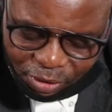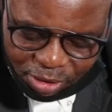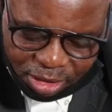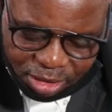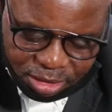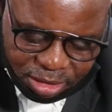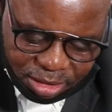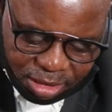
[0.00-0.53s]
for
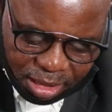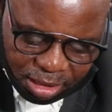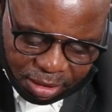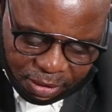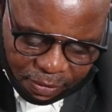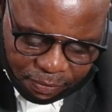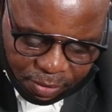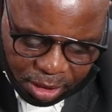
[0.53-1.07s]
this is that,
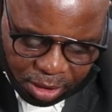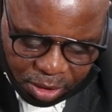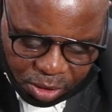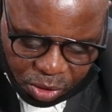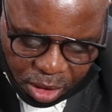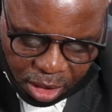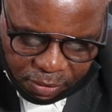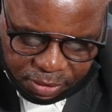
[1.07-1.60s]

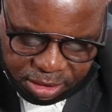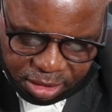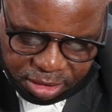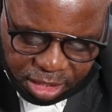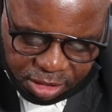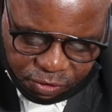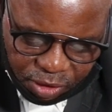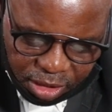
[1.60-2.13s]
you know, our
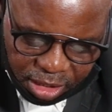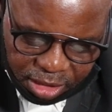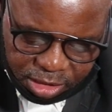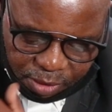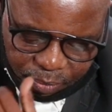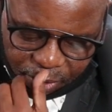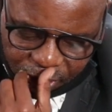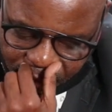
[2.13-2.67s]
successful
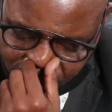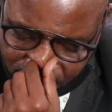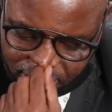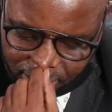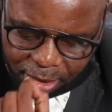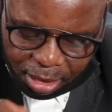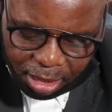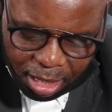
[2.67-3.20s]

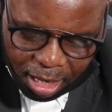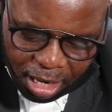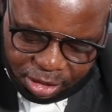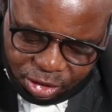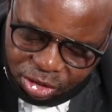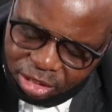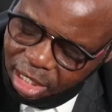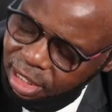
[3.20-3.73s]
entrepreneurs
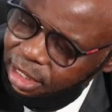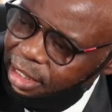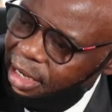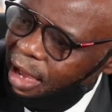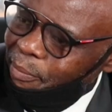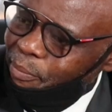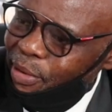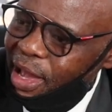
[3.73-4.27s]
are shaken
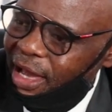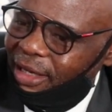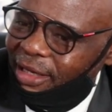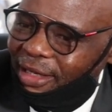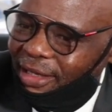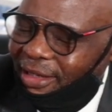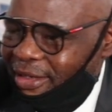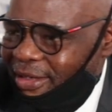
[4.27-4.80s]

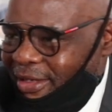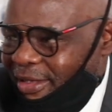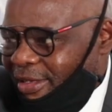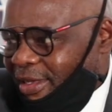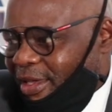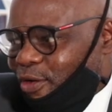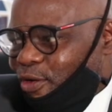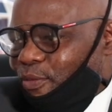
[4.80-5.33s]
aback.
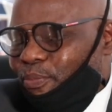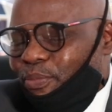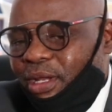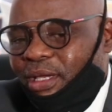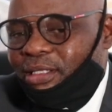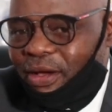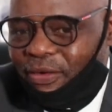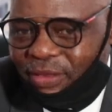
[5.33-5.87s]
Can you
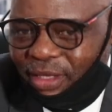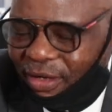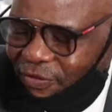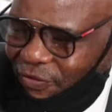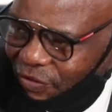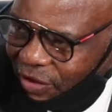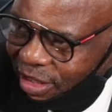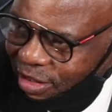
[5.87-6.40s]
break down that
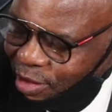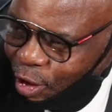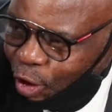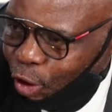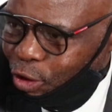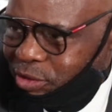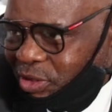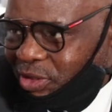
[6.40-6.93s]

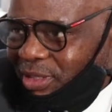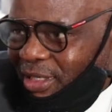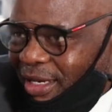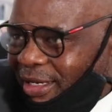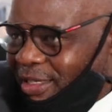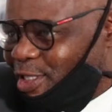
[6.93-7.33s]
phraseology and